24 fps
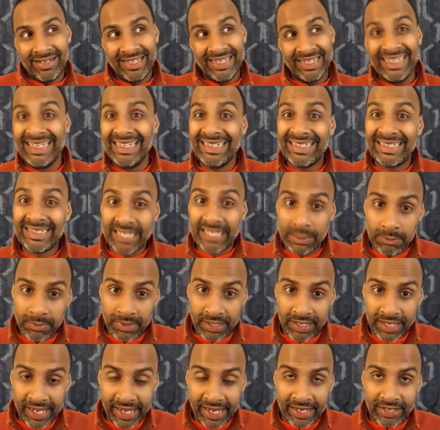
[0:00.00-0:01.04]

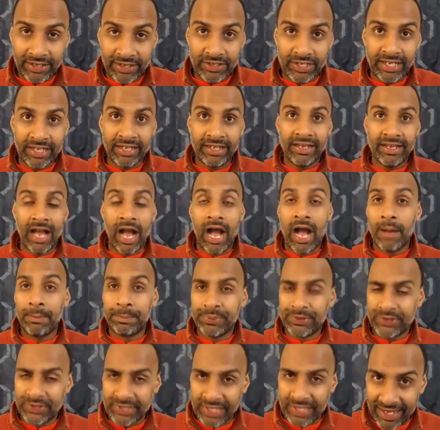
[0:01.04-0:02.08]
intimidating,
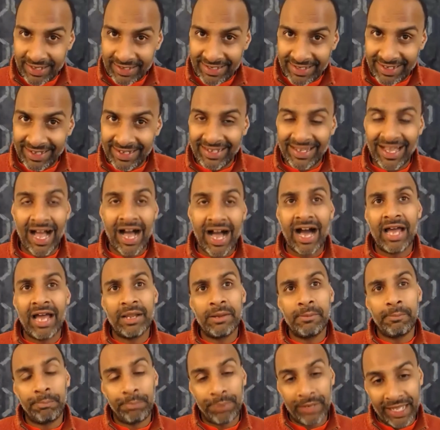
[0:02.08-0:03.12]
upsetting,
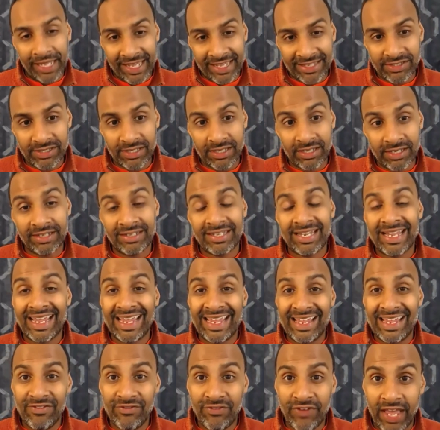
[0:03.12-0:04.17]
unpleasant
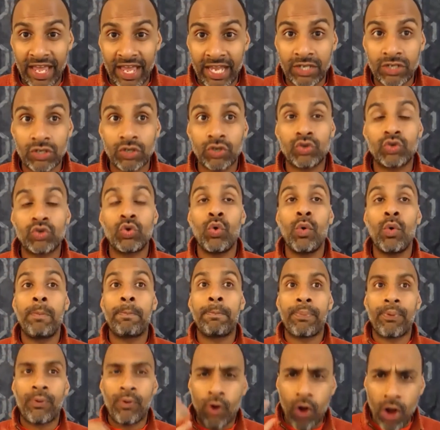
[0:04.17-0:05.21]
event to
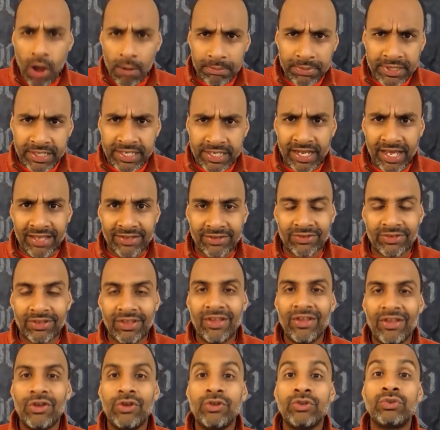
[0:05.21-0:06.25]
prompt us
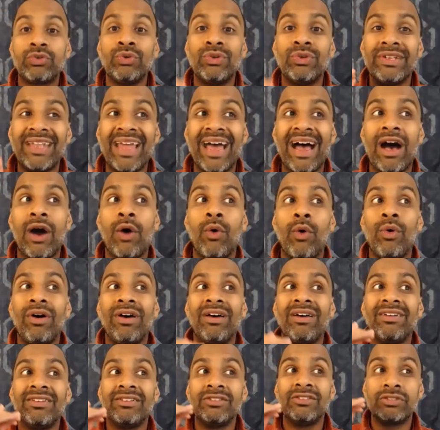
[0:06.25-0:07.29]
to now
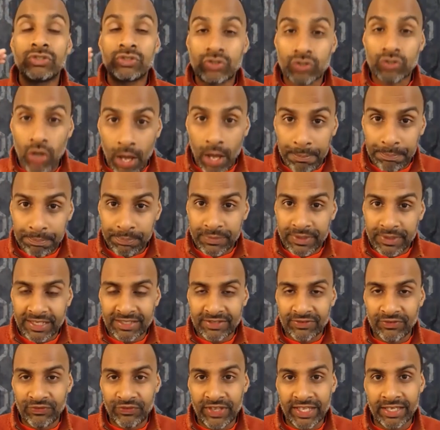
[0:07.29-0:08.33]
stop
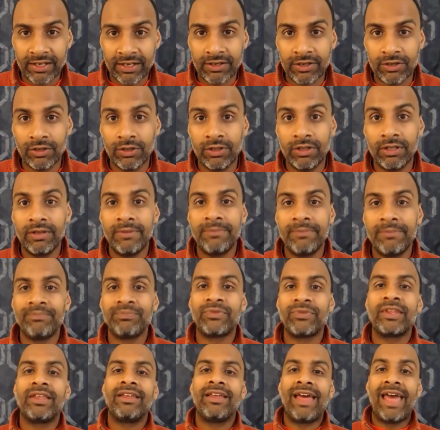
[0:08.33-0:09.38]
this vehicle
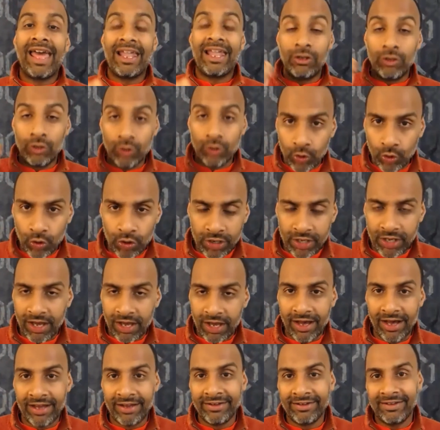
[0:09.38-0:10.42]
and look
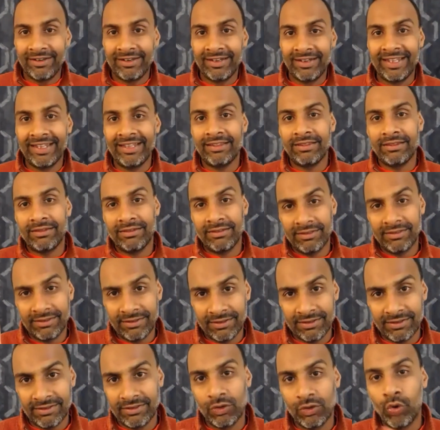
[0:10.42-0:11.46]
underneath
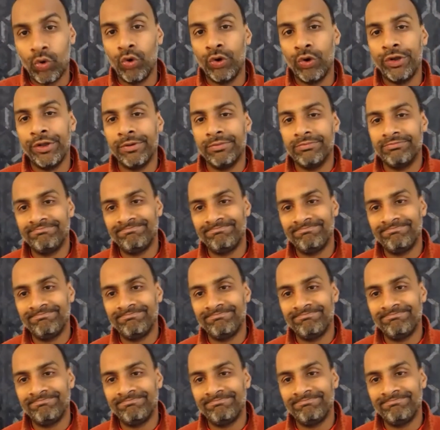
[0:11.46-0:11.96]
the hood.